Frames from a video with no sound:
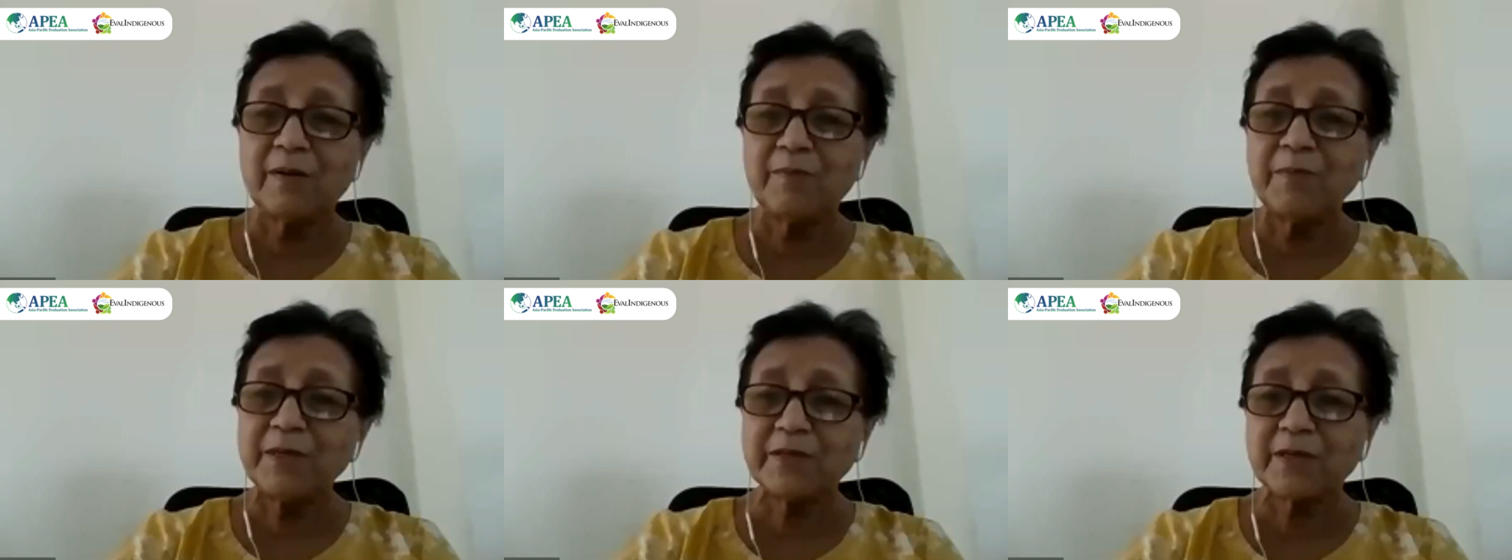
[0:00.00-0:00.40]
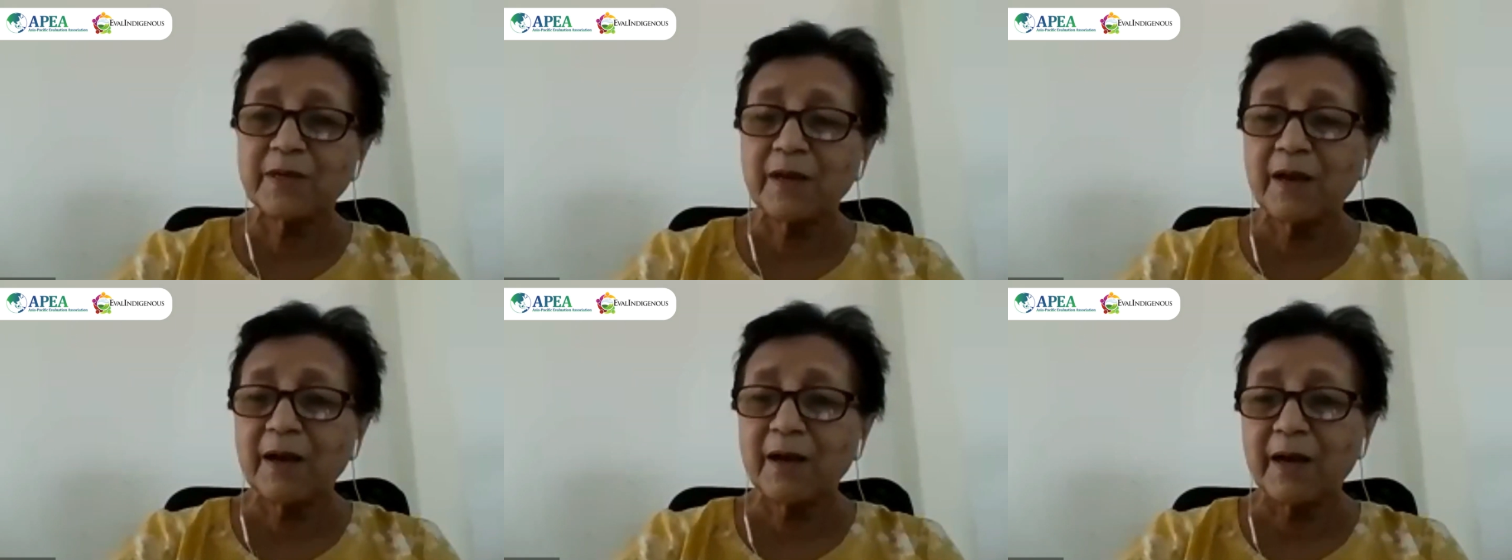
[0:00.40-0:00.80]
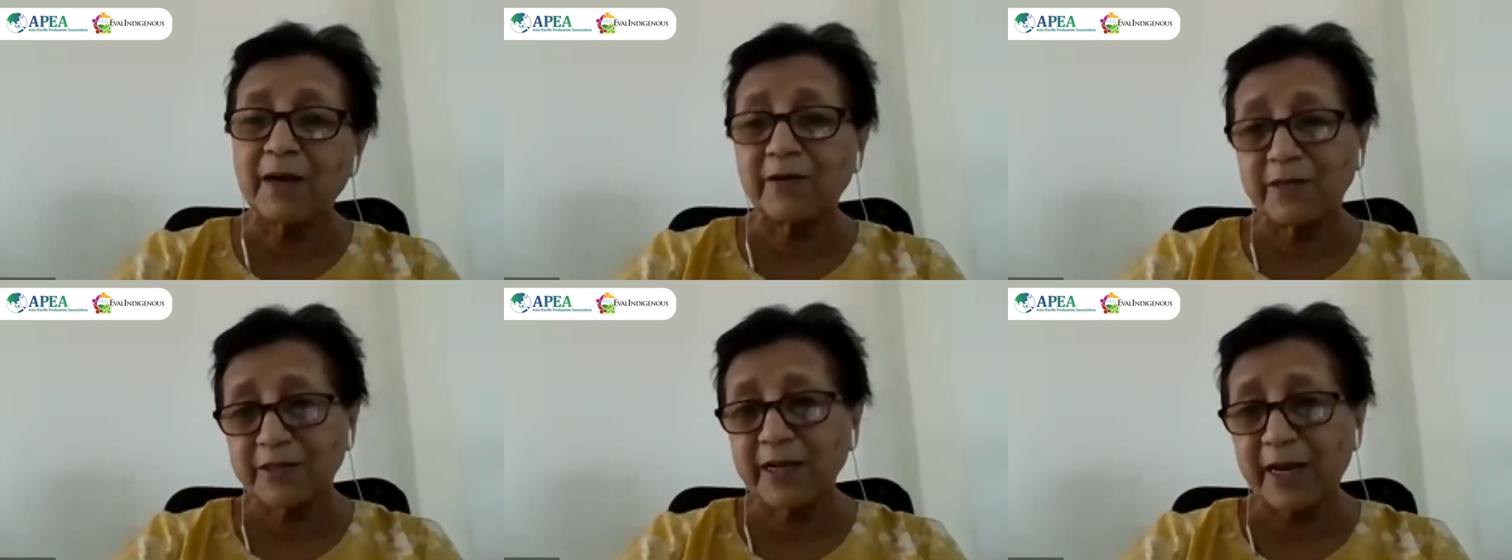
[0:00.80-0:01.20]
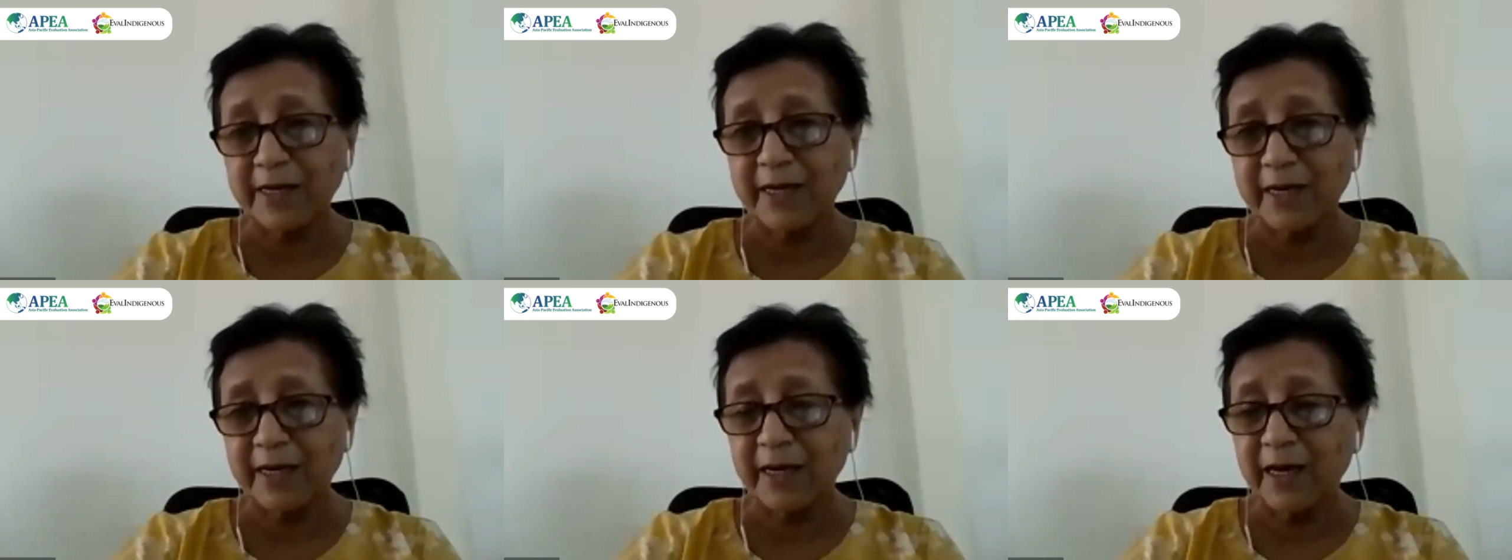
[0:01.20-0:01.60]

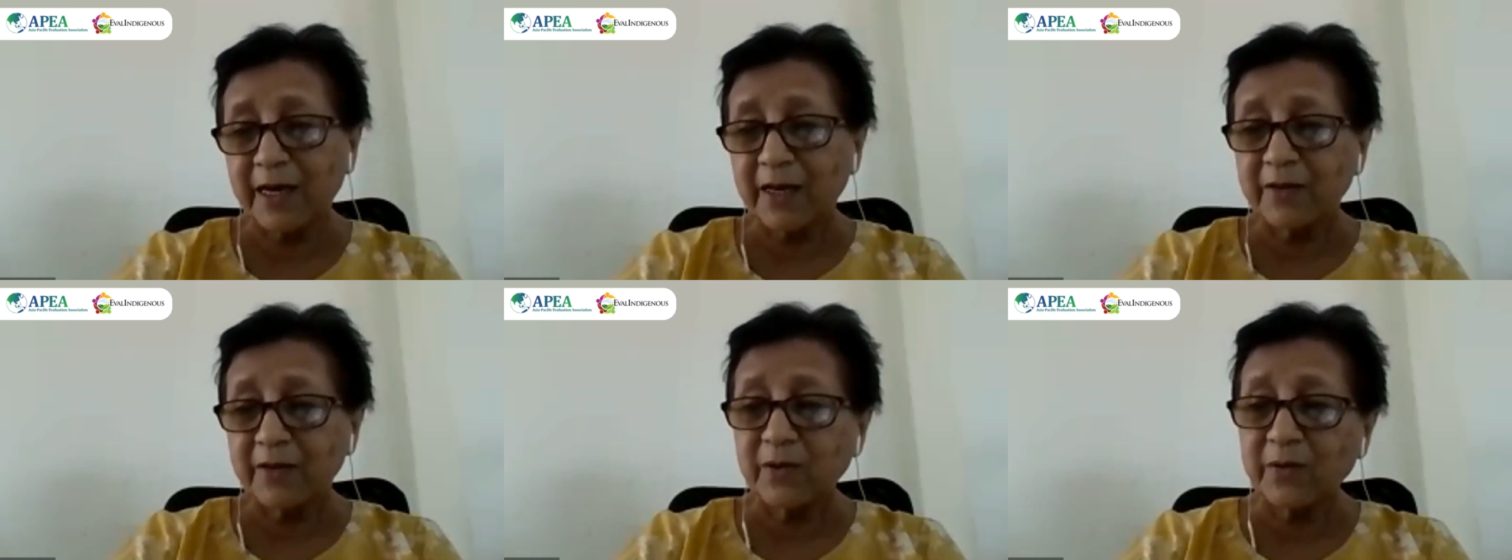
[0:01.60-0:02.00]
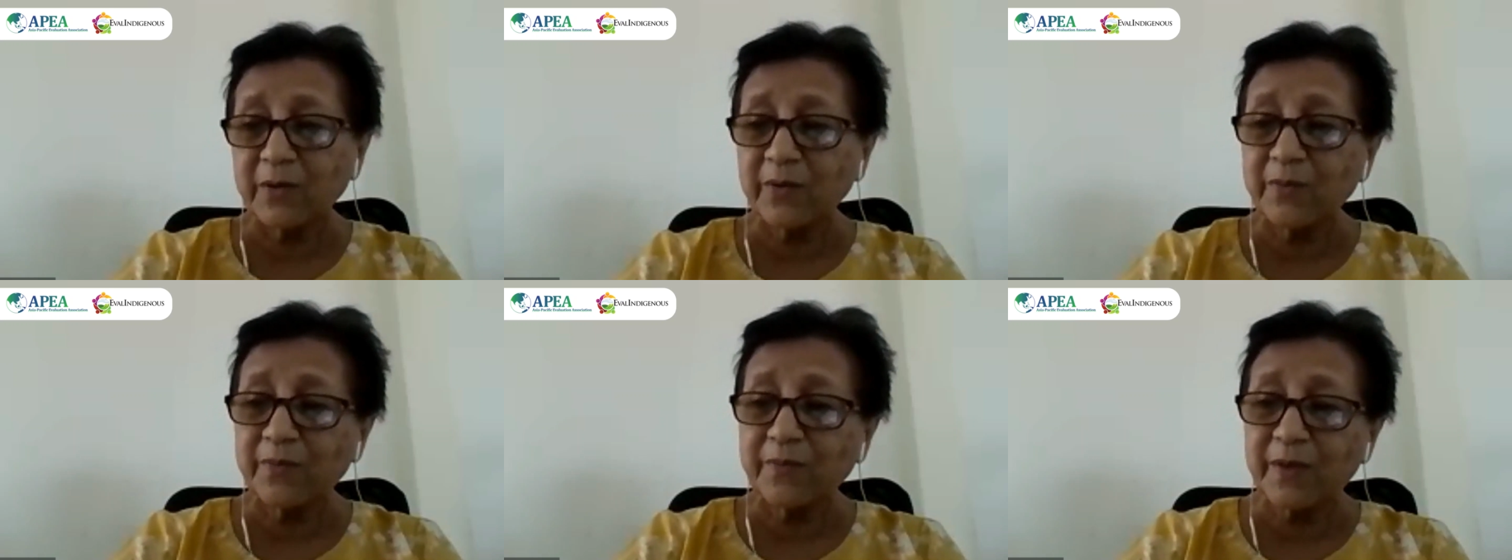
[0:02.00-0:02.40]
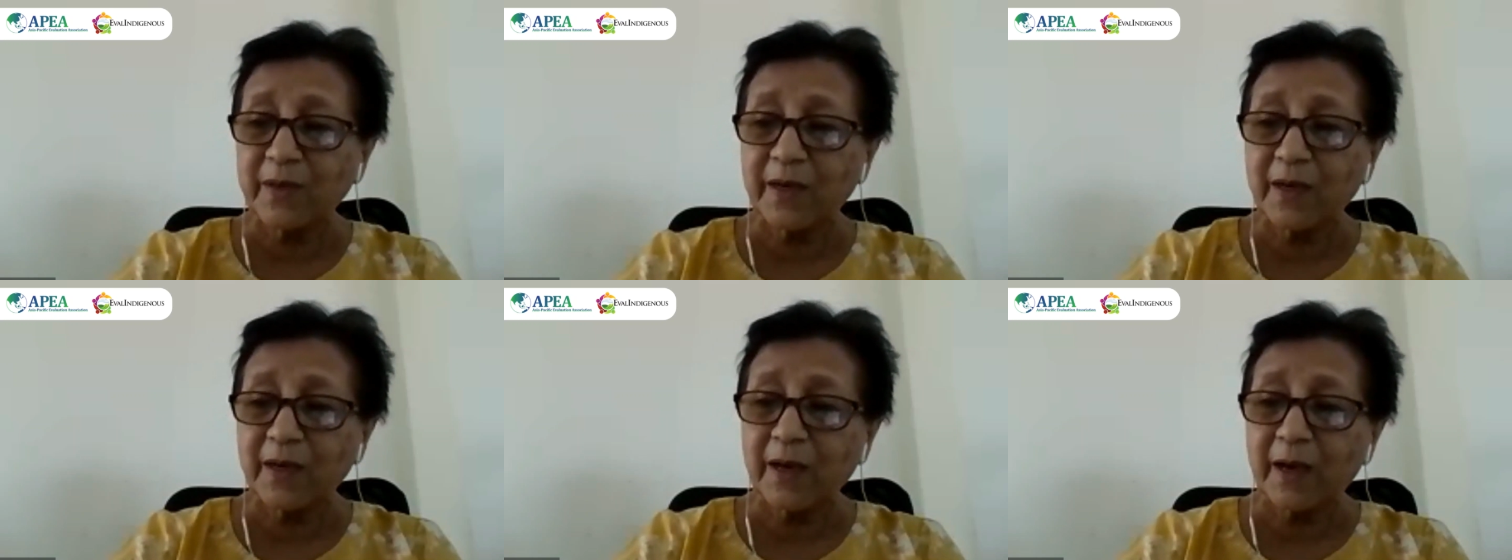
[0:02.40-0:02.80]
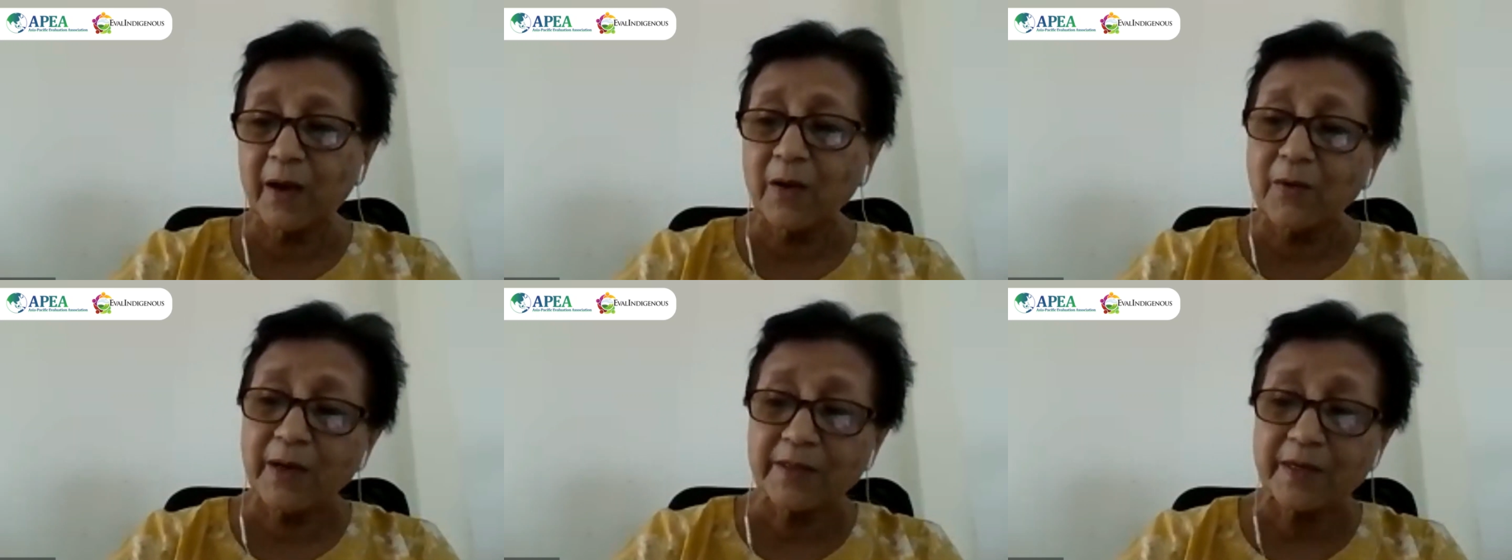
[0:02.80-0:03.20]
misunderstanding. So
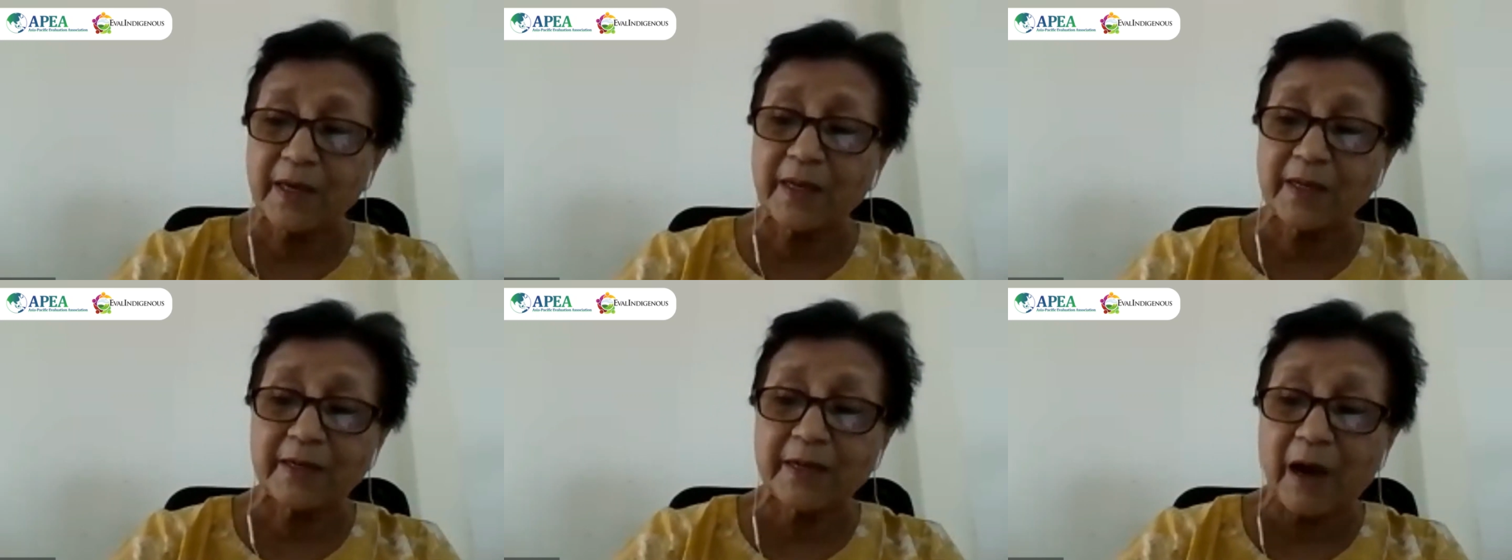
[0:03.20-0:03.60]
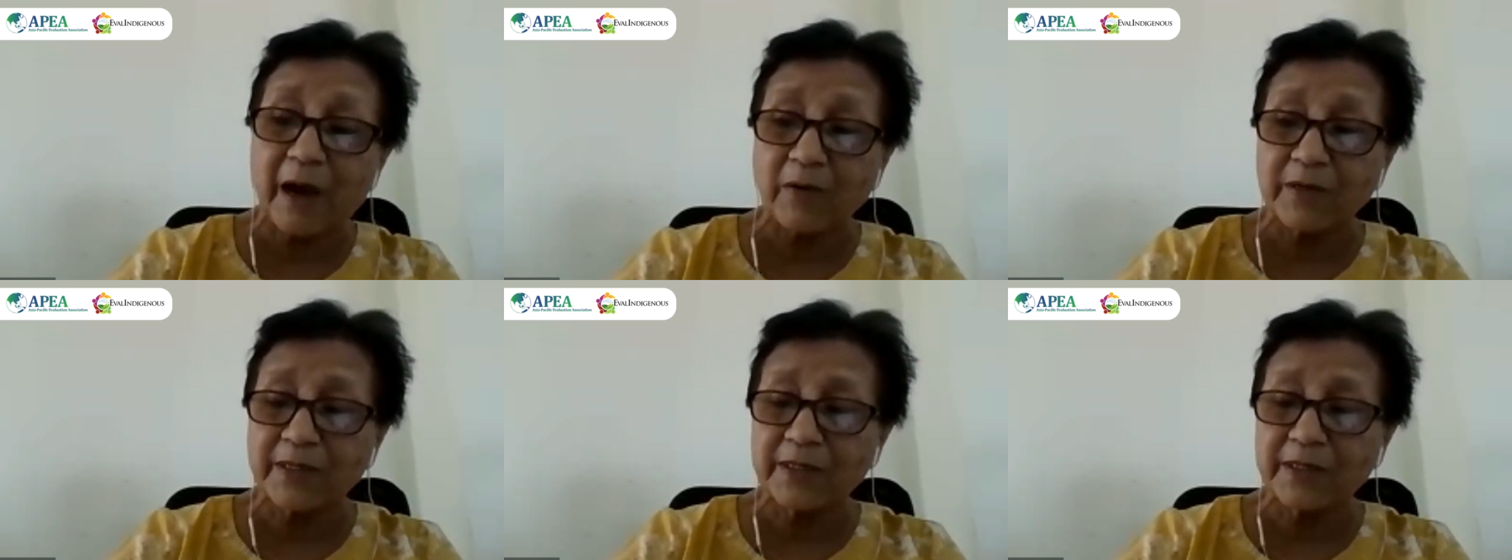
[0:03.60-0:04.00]
always in a doubt.